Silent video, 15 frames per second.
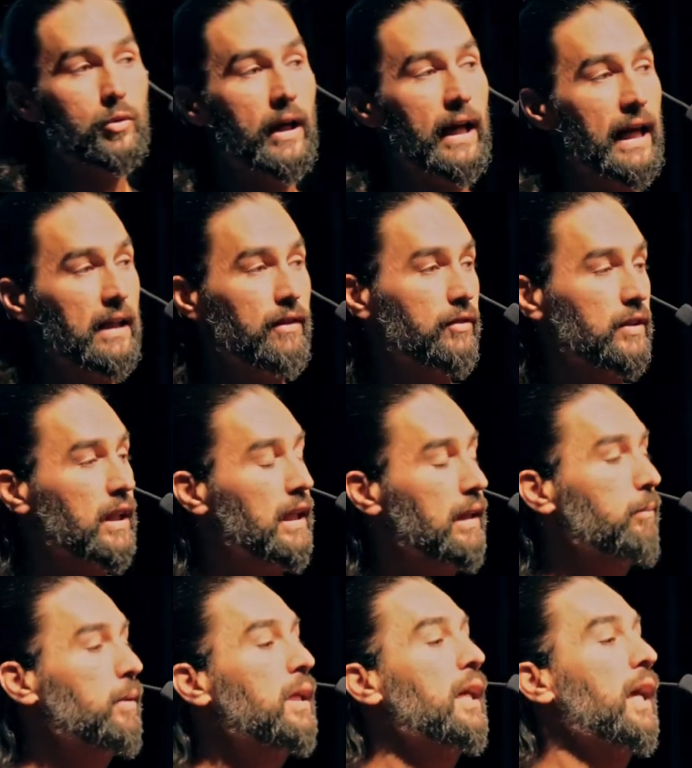ahead of
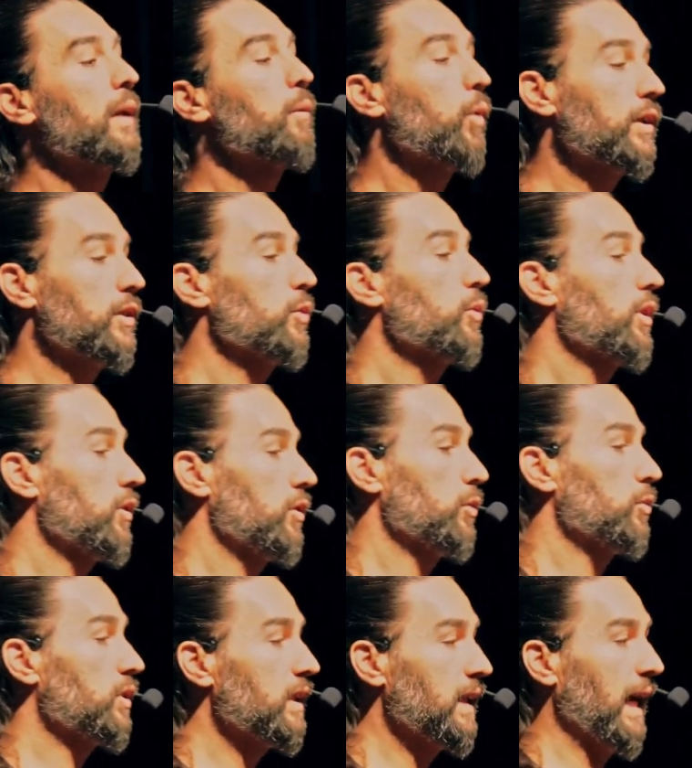time, and what you can do
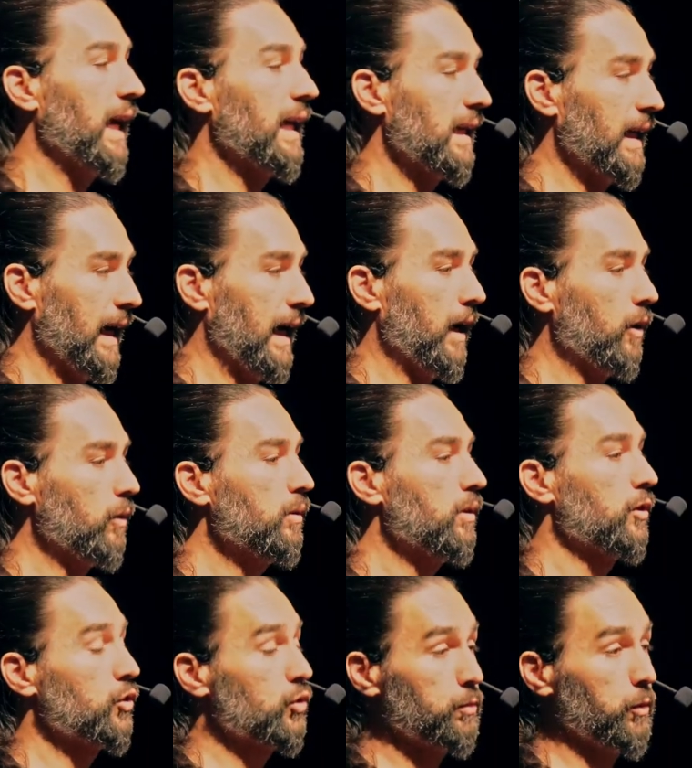today now
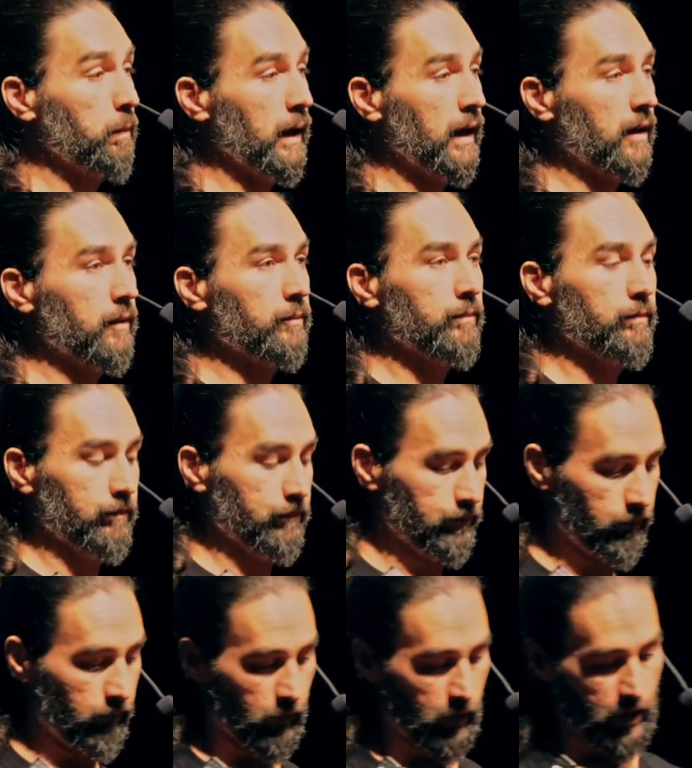to prepare it.
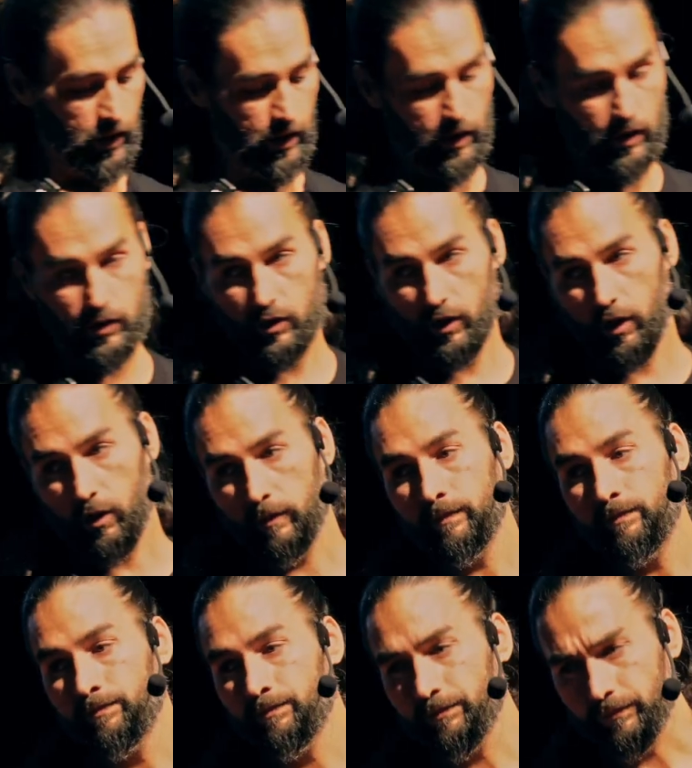
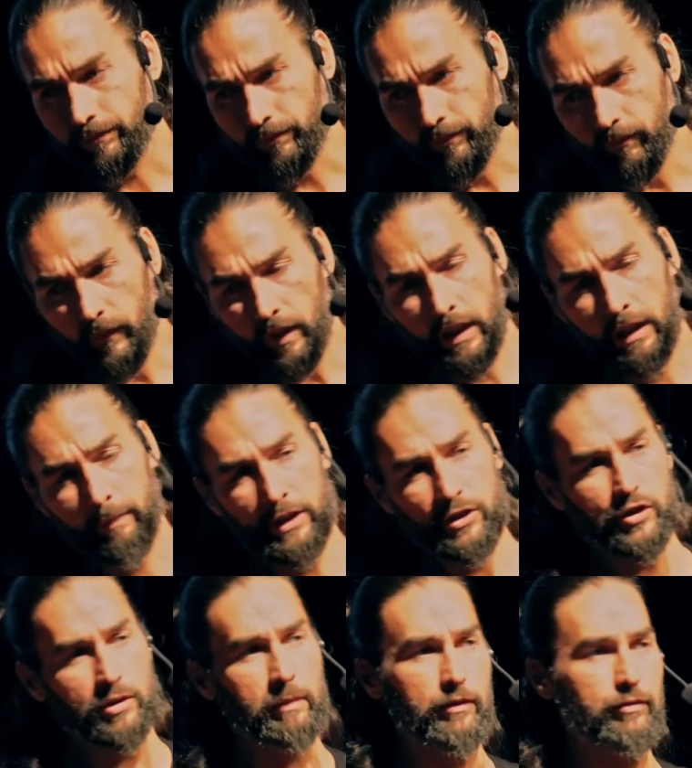So I
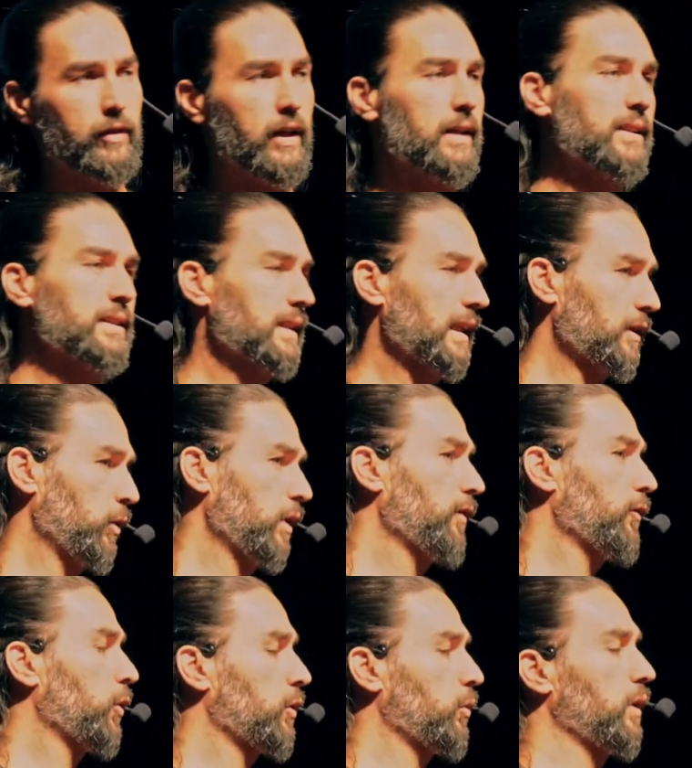mentioned my friend, he's
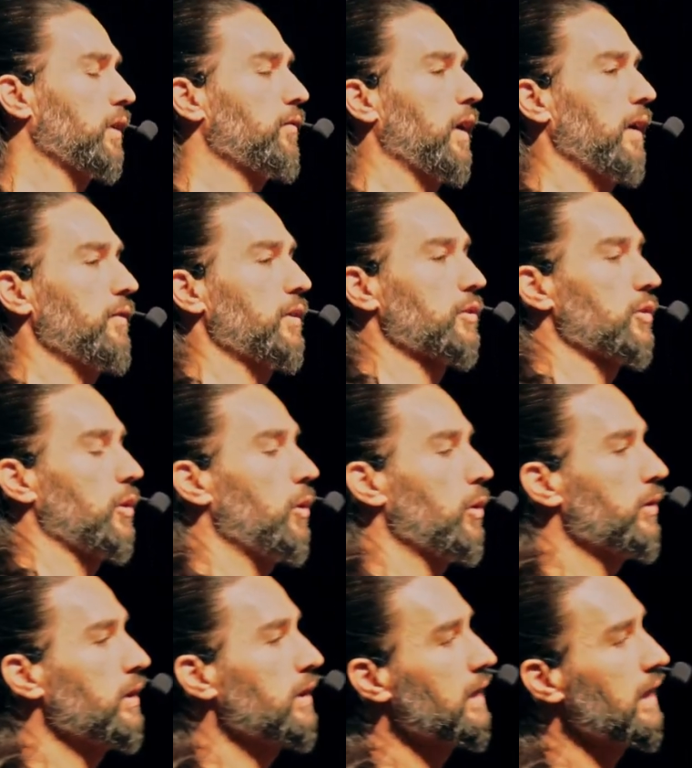24, 25 years
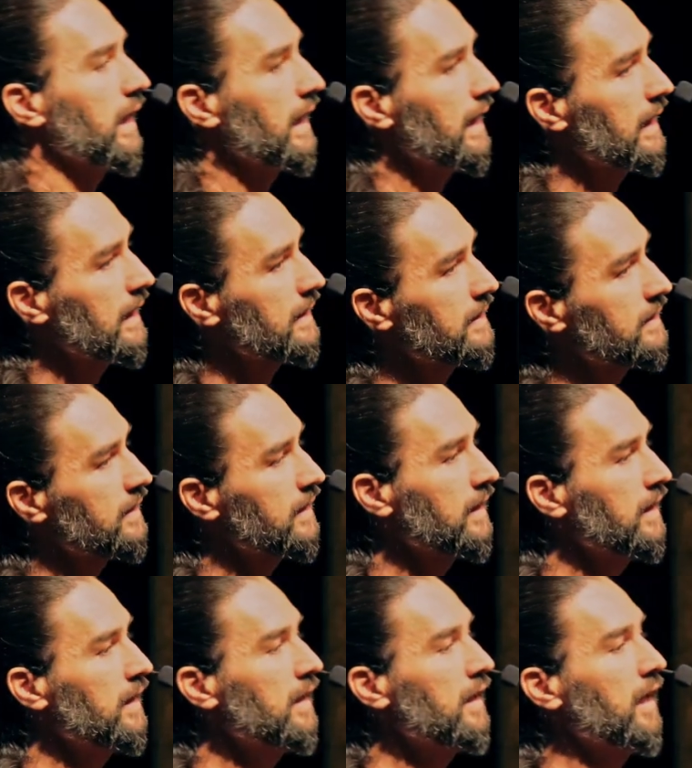old, and
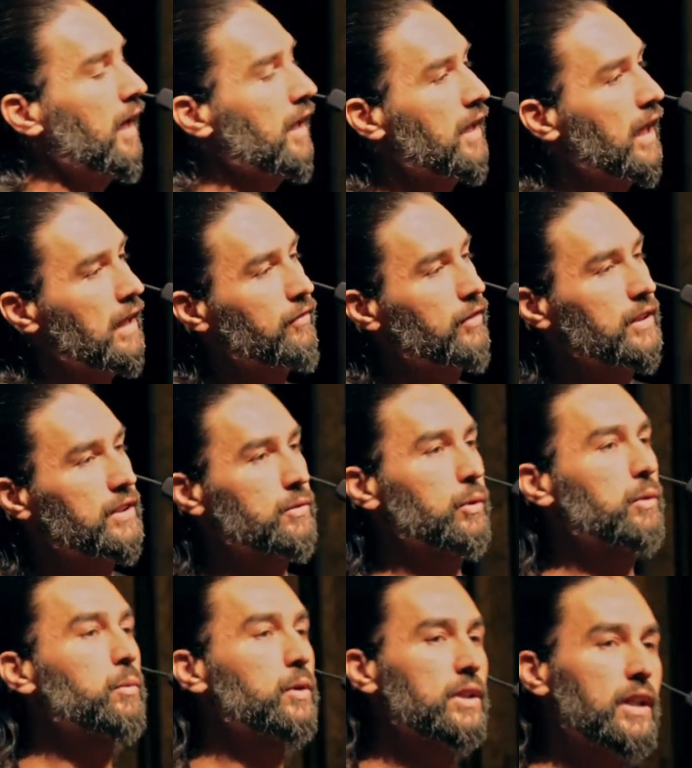a lot of us,
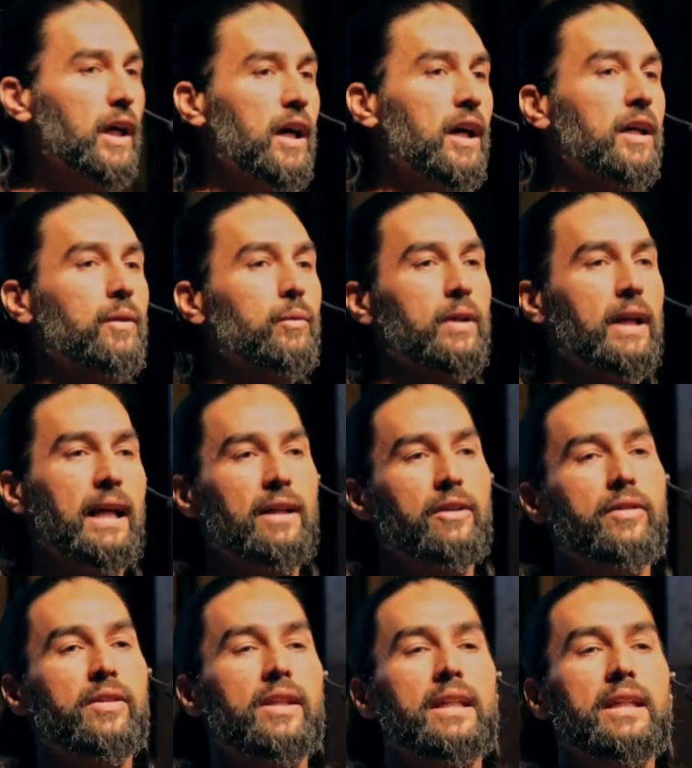when we're young, we're
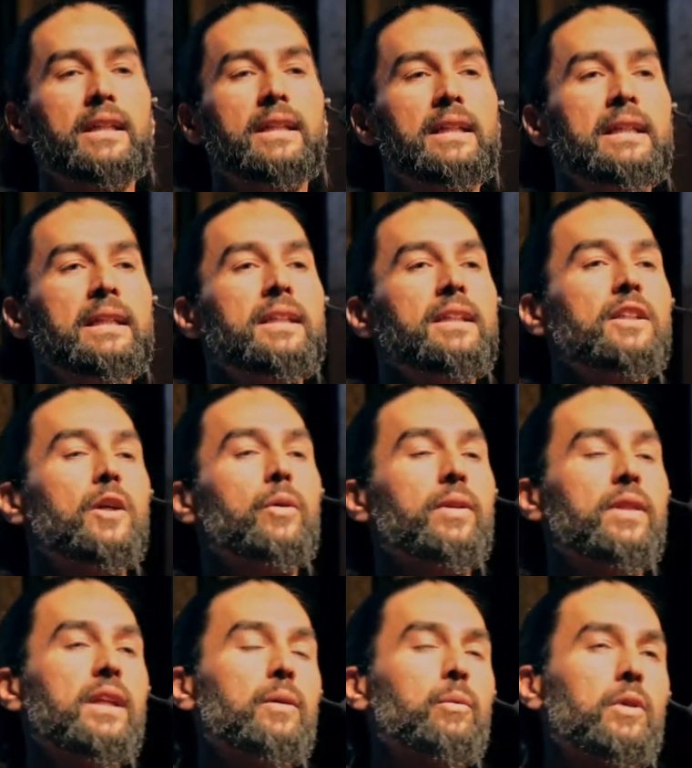healthy, we
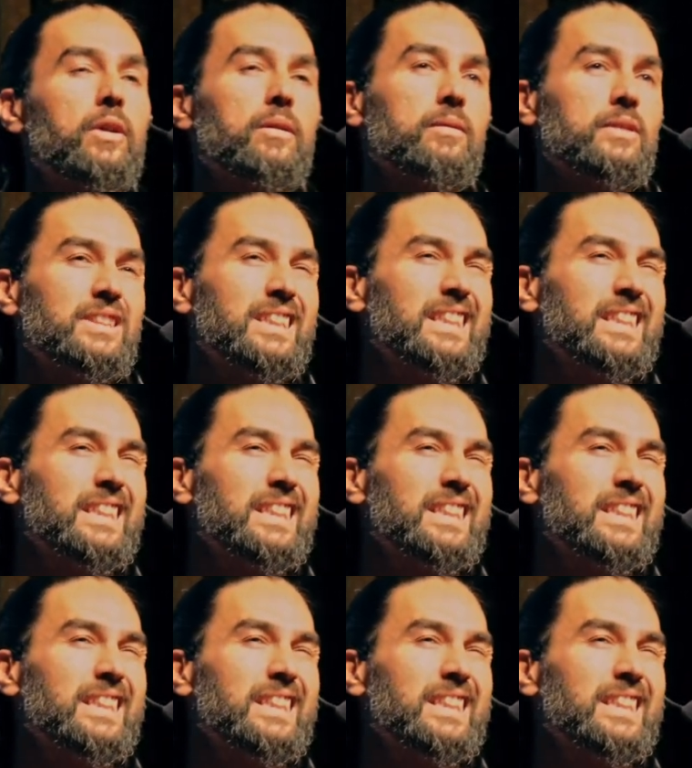think we're